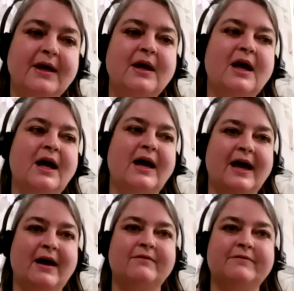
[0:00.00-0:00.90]
I
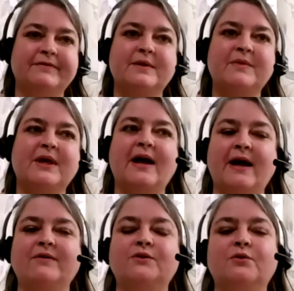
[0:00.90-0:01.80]
have something I
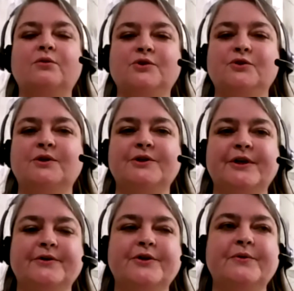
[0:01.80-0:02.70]
haven't told you or
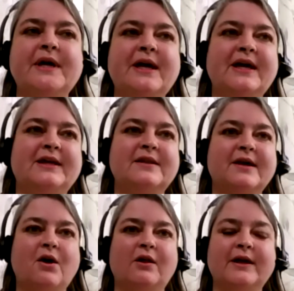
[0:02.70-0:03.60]
shared you. They
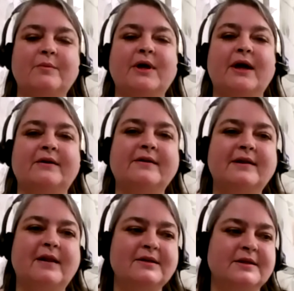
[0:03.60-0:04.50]
call it coming out of the
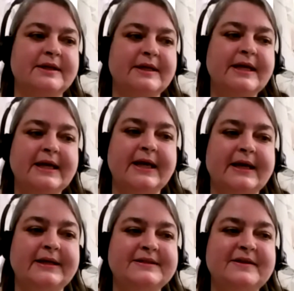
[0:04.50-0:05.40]
closet.
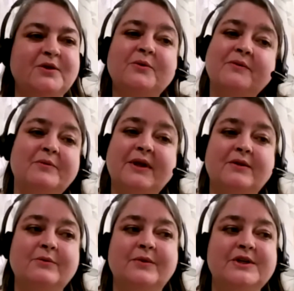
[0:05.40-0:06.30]
And so in the
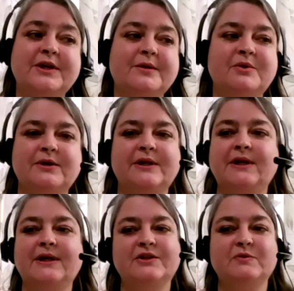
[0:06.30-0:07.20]
witchy community,
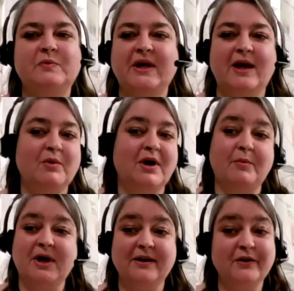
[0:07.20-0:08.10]
it just became
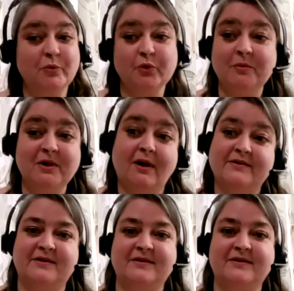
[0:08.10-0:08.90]
coming out of the broom closet,